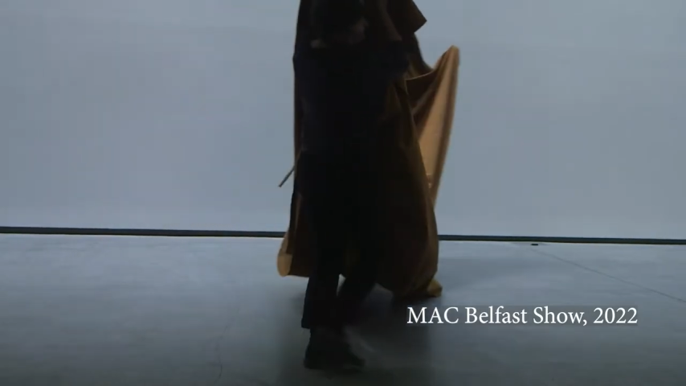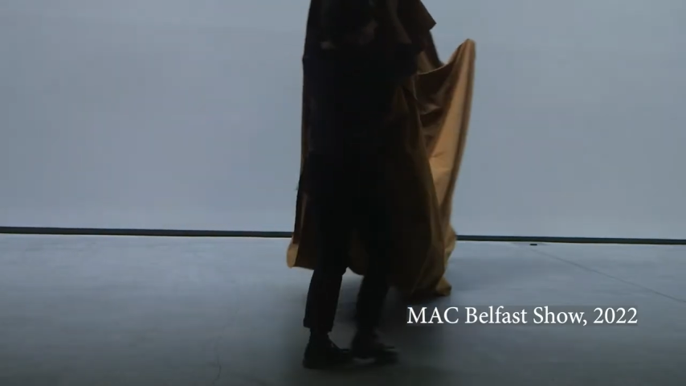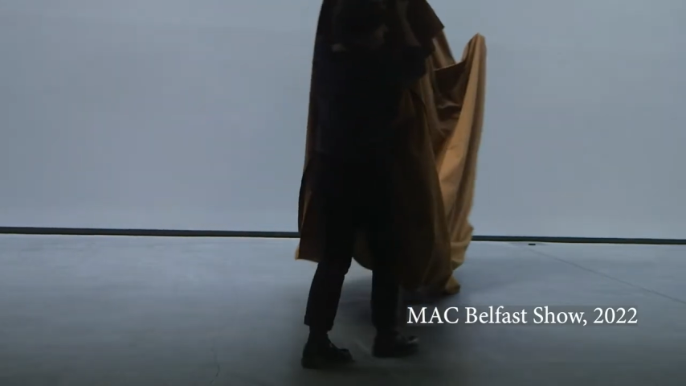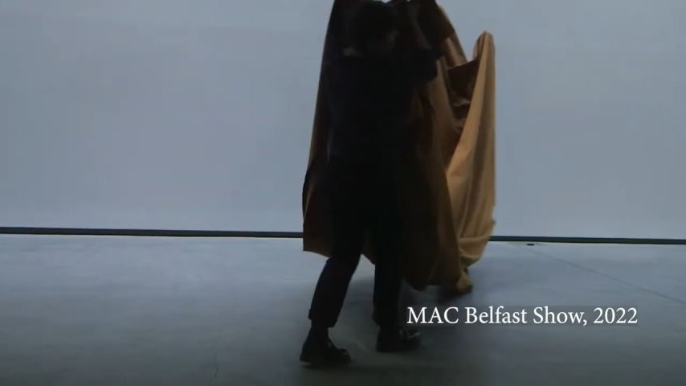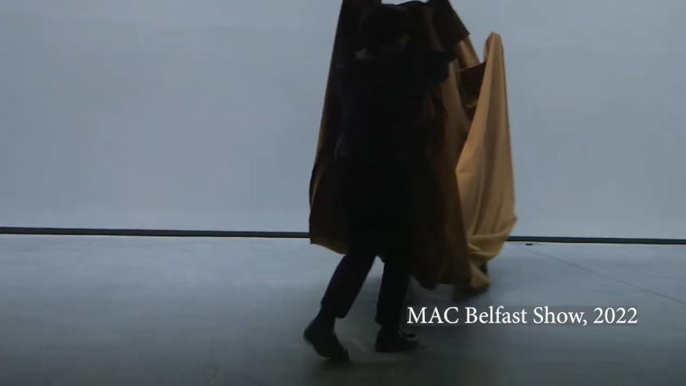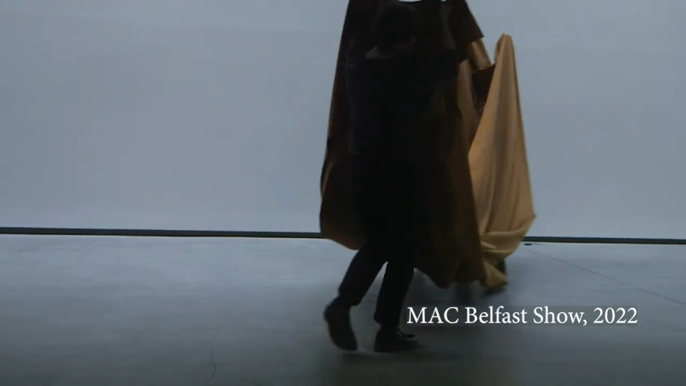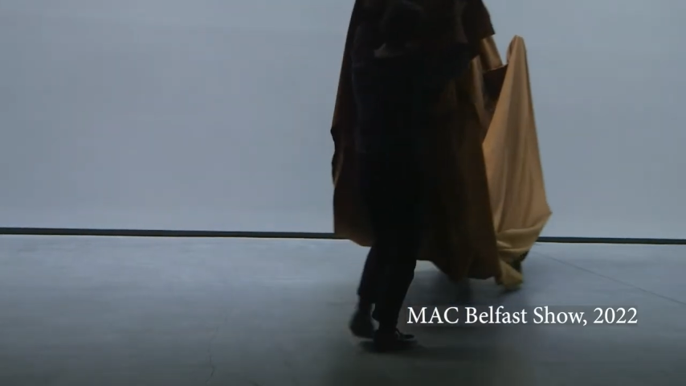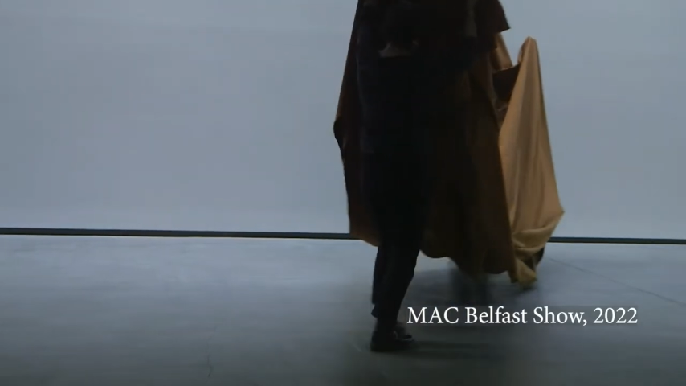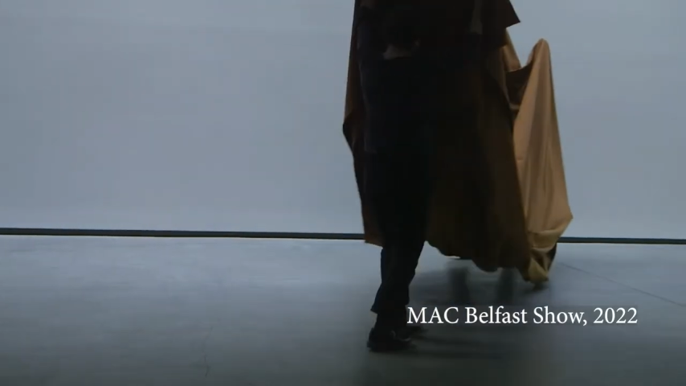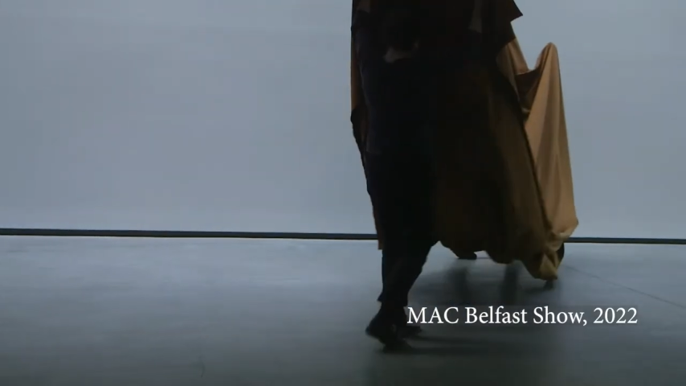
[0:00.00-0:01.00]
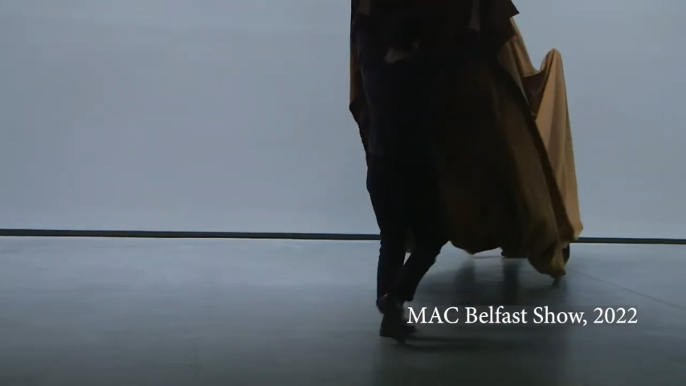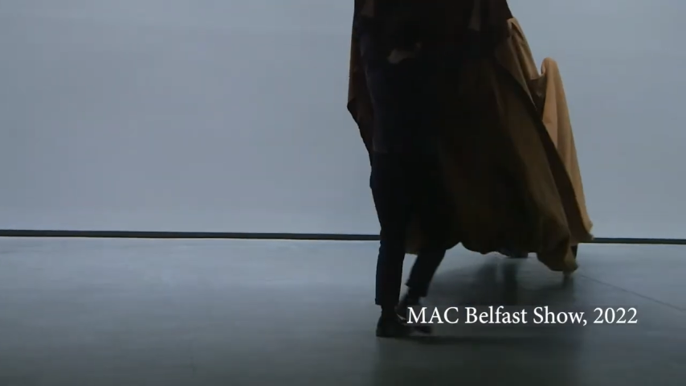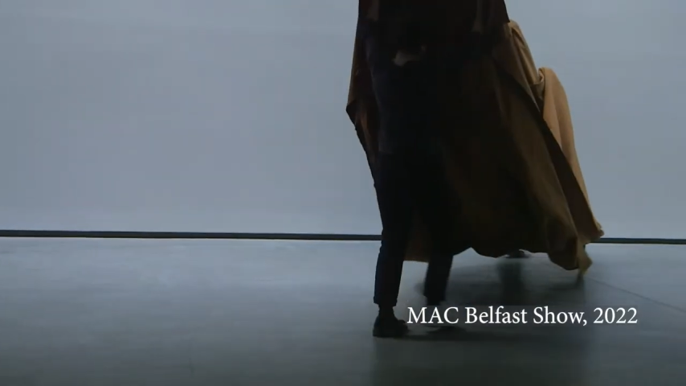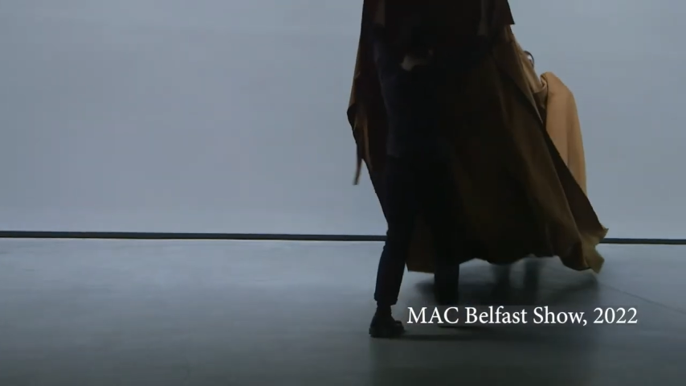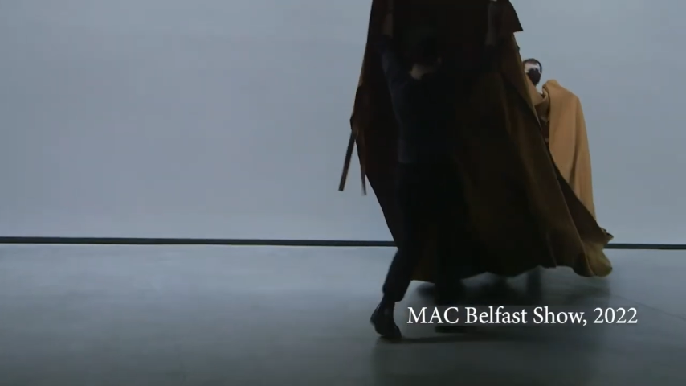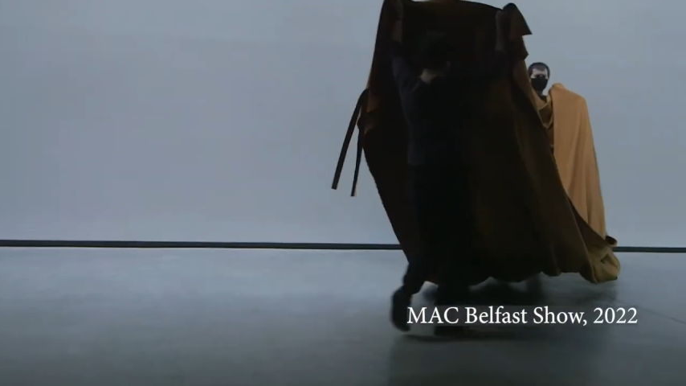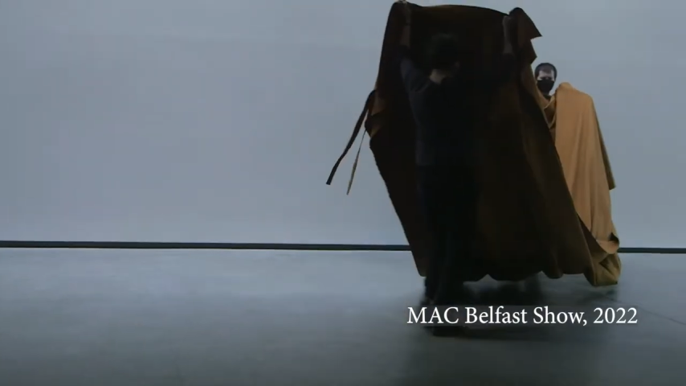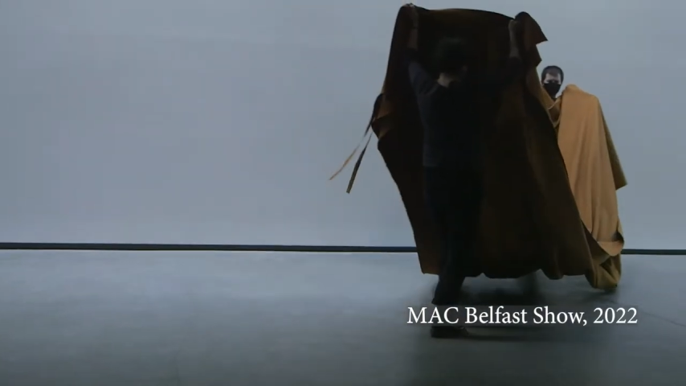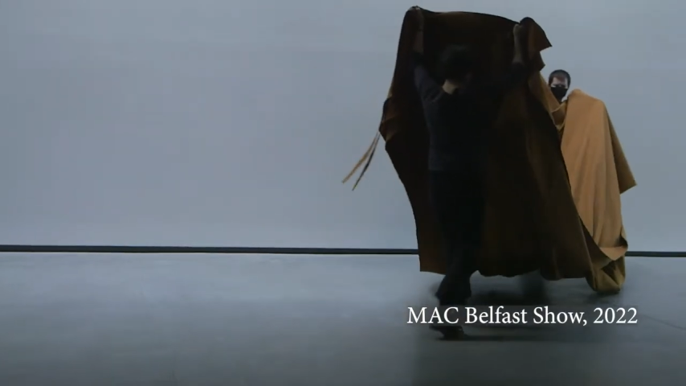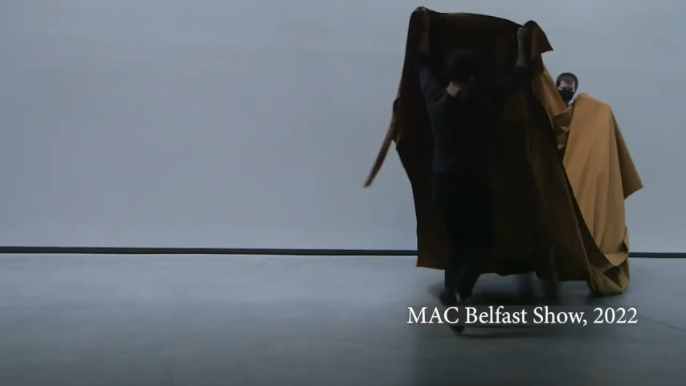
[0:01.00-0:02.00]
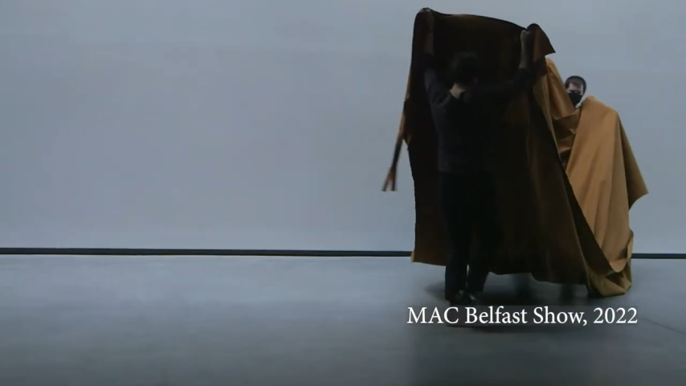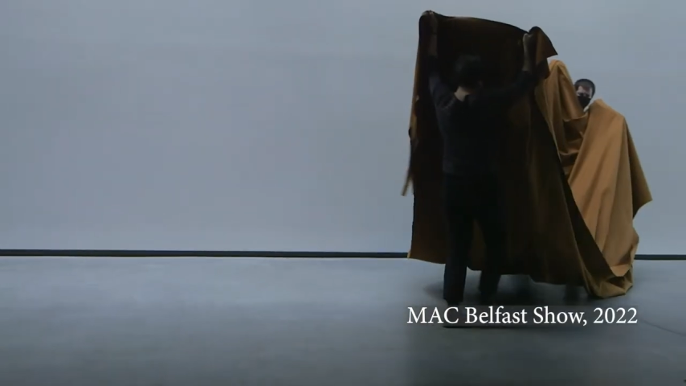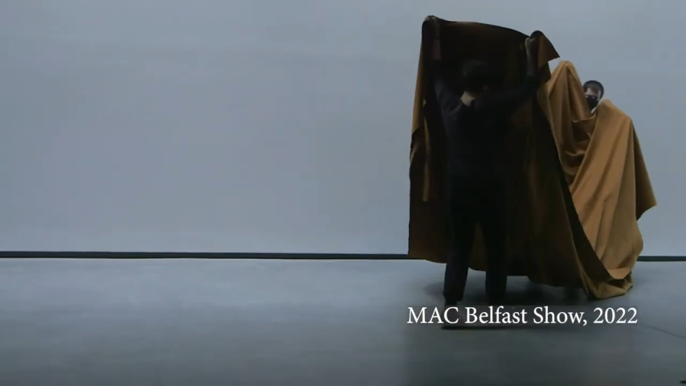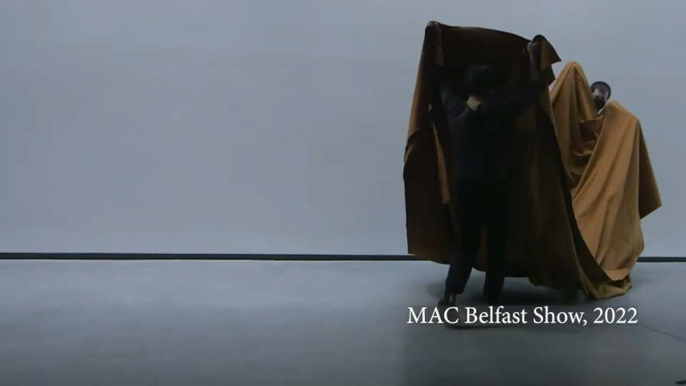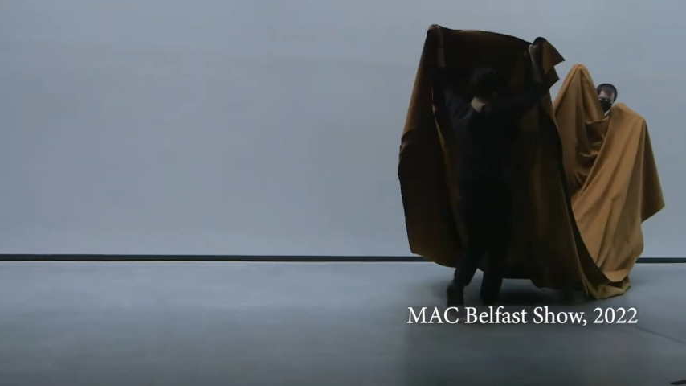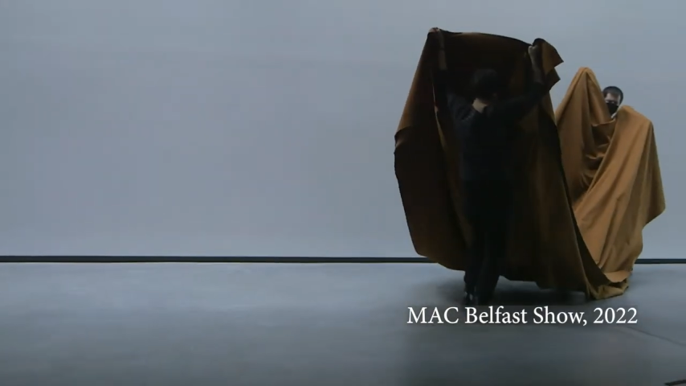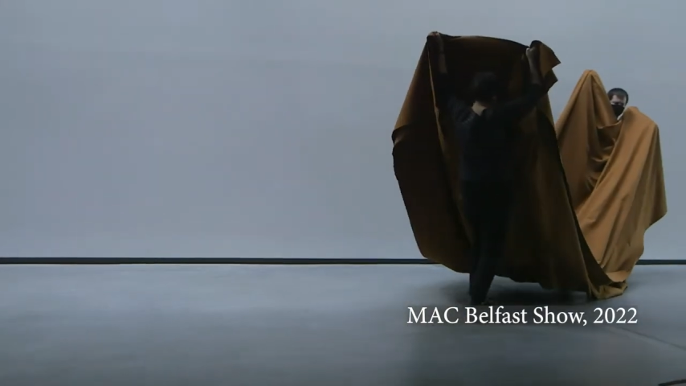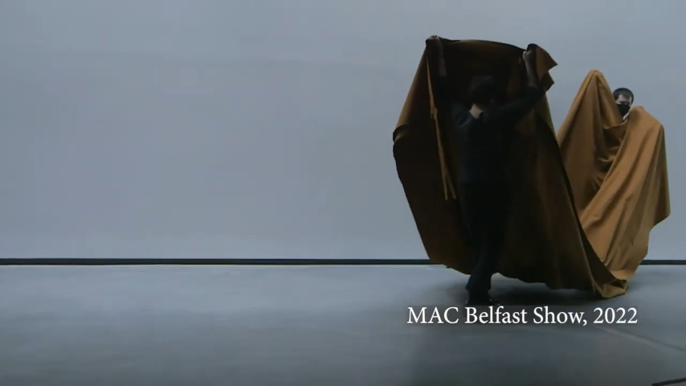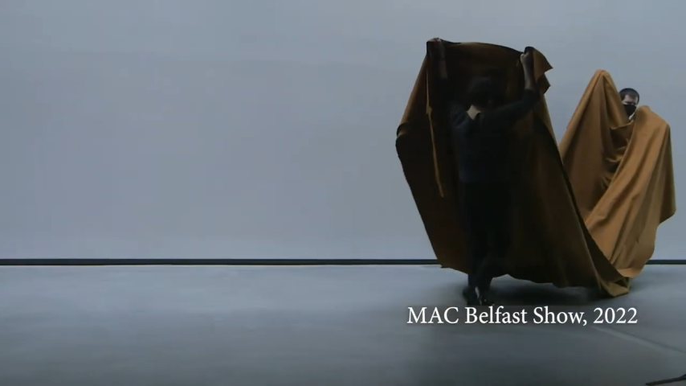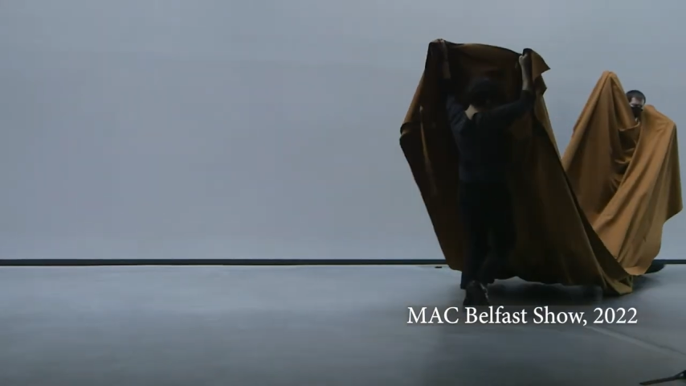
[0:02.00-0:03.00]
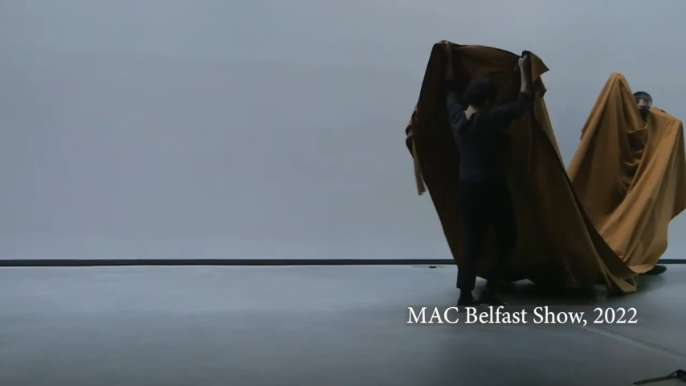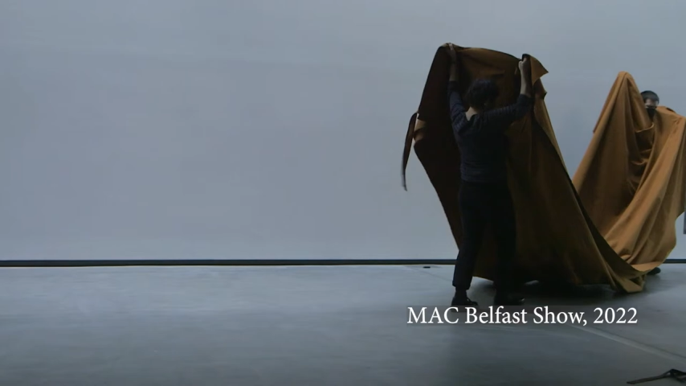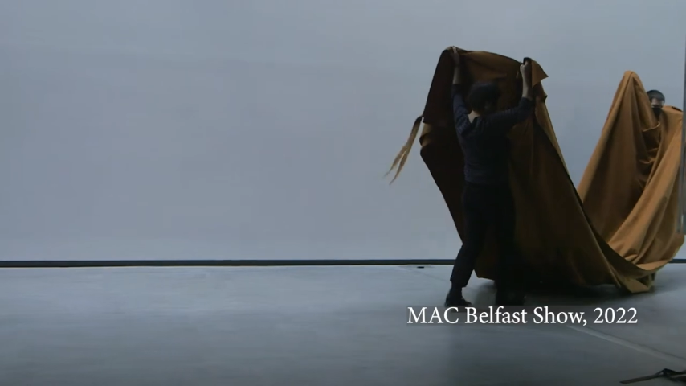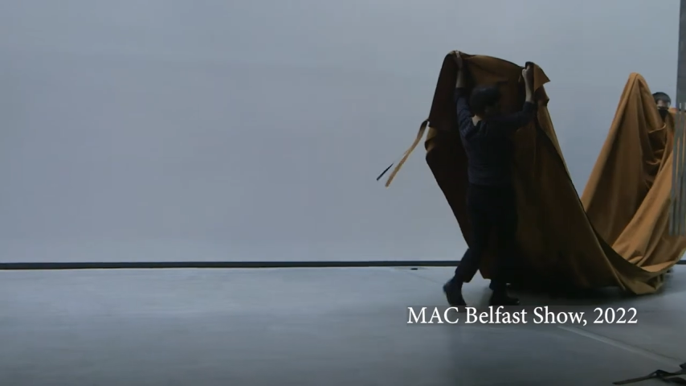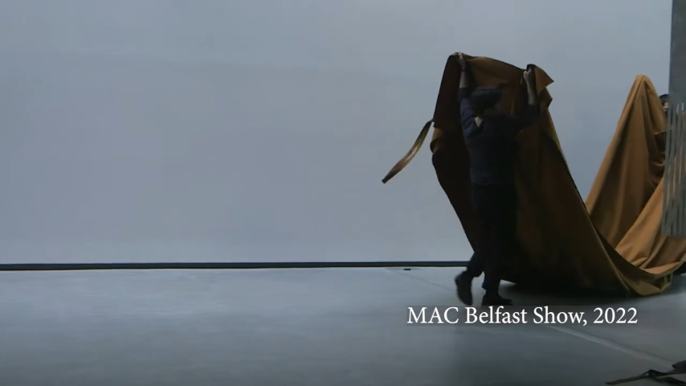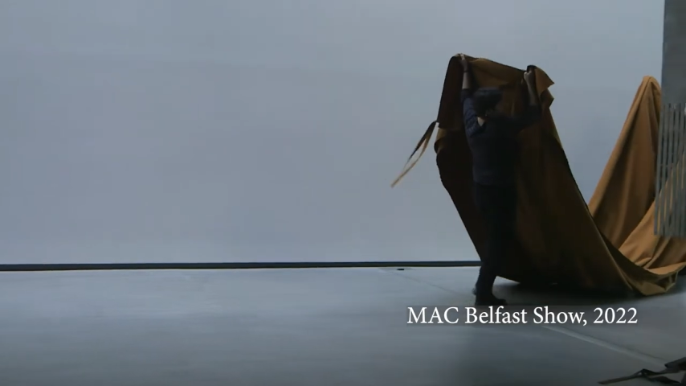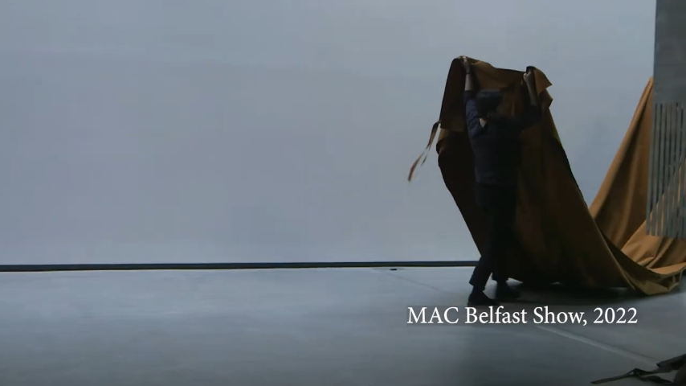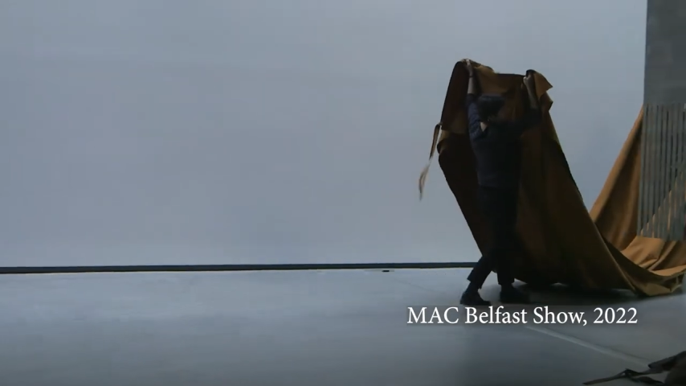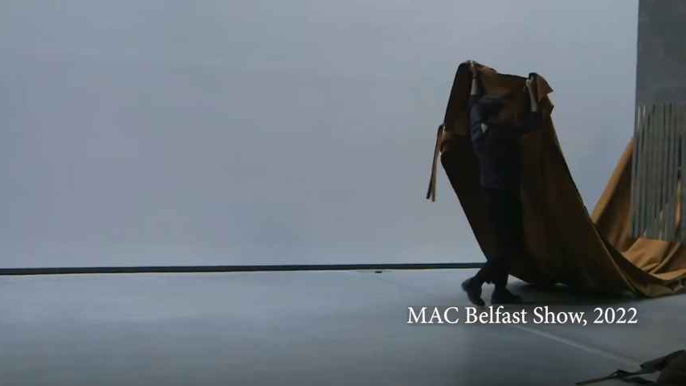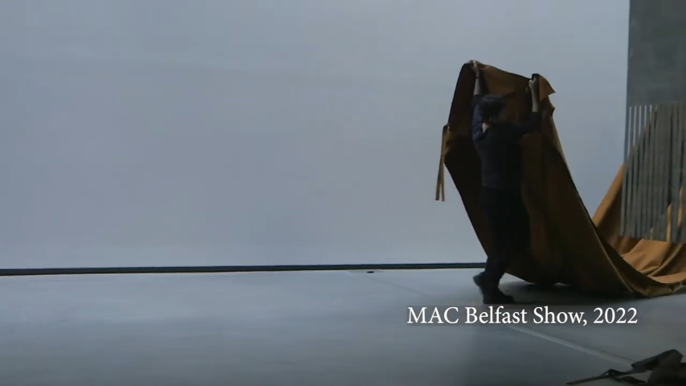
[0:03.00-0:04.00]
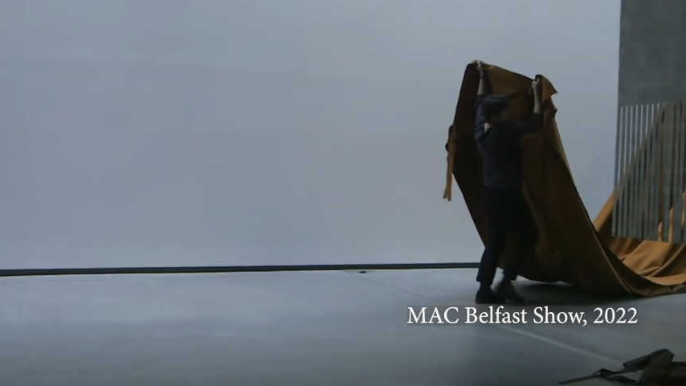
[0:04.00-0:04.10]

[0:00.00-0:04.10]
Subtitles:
[unreadable: no face in view]